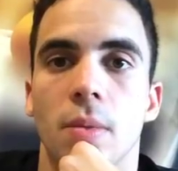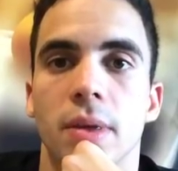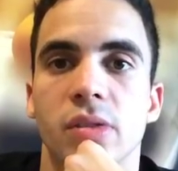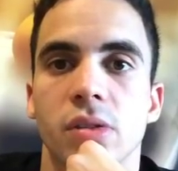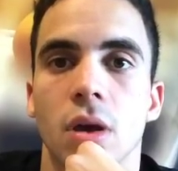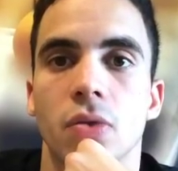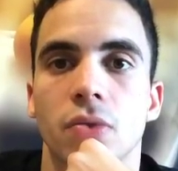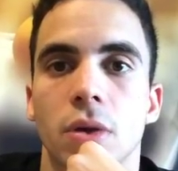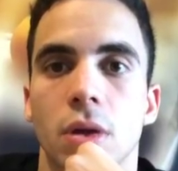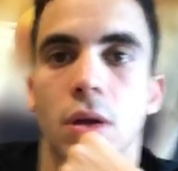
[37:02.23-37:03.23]
and stuff.
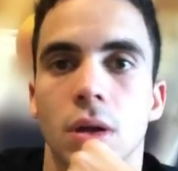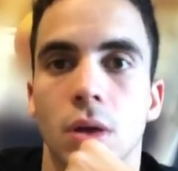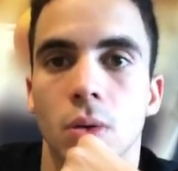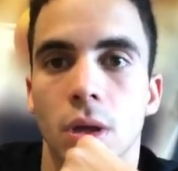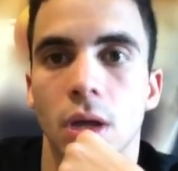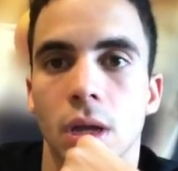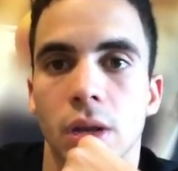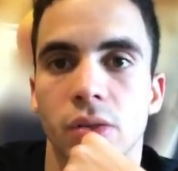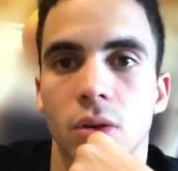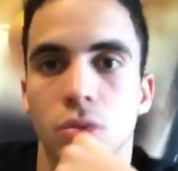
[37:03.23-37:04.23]
Okay,
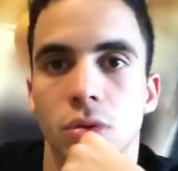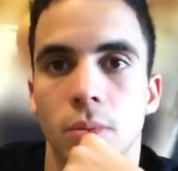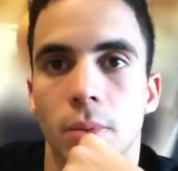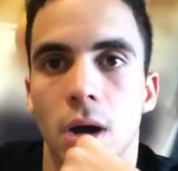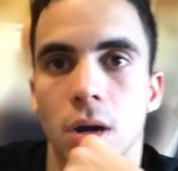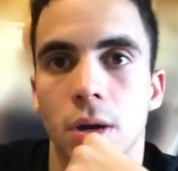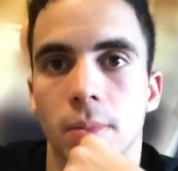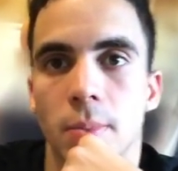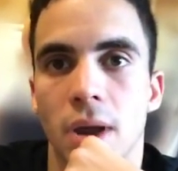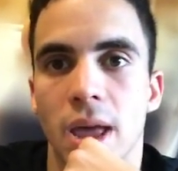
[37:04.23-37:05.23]
let's go to the bottom.
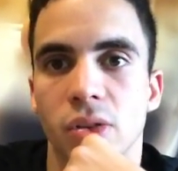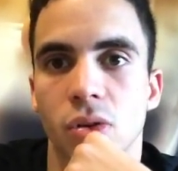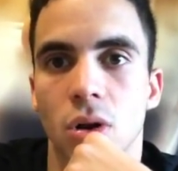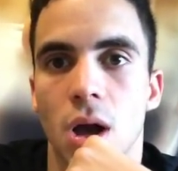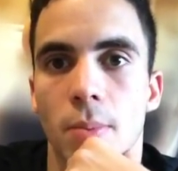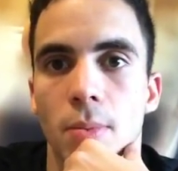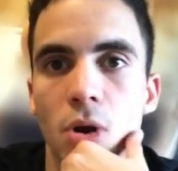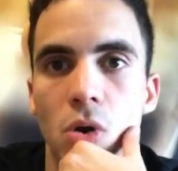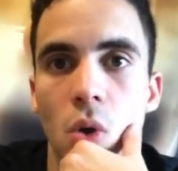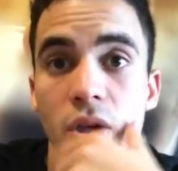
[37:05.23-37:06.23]
I'm gonna answer a couple
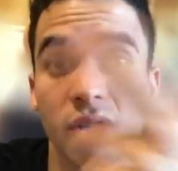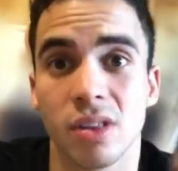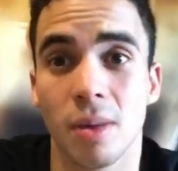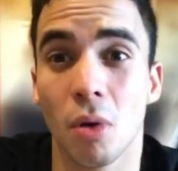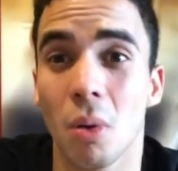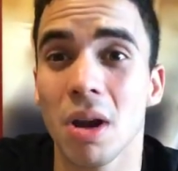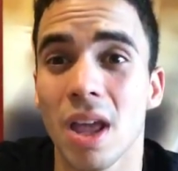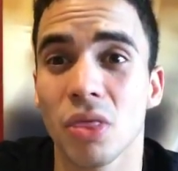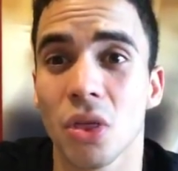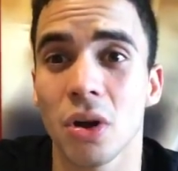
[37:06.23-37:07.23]
more questions. I'm already
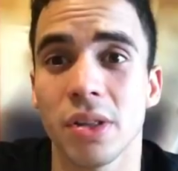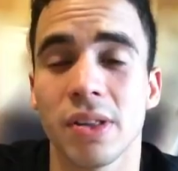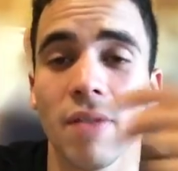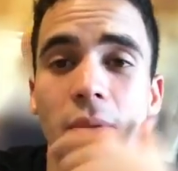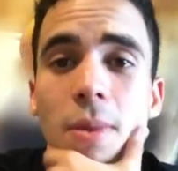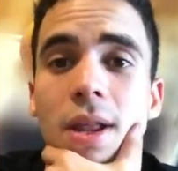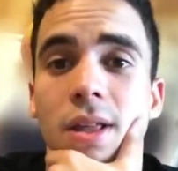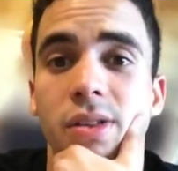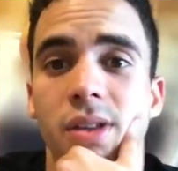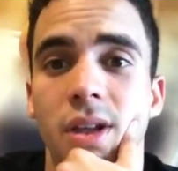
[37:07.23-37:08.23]
at 37
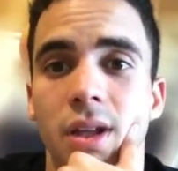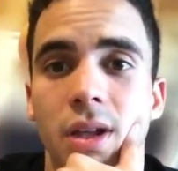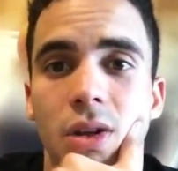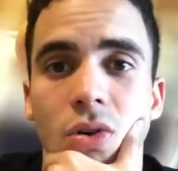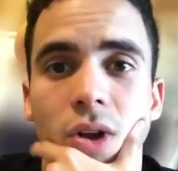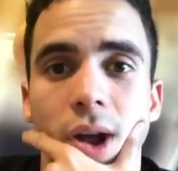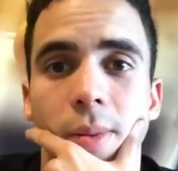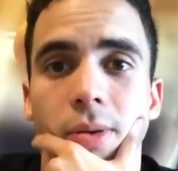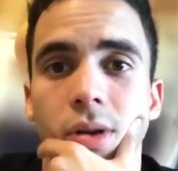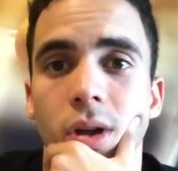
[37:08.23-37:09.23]
minutes.
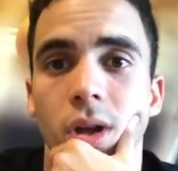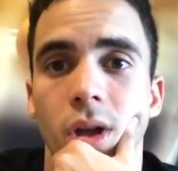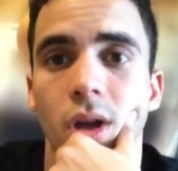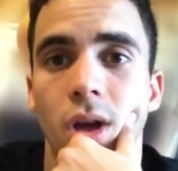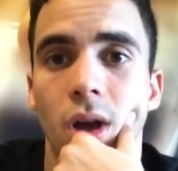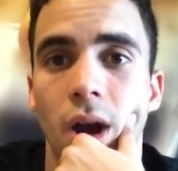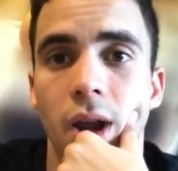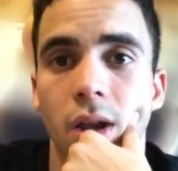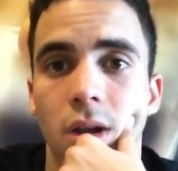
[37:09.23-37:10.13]
Crap. All right.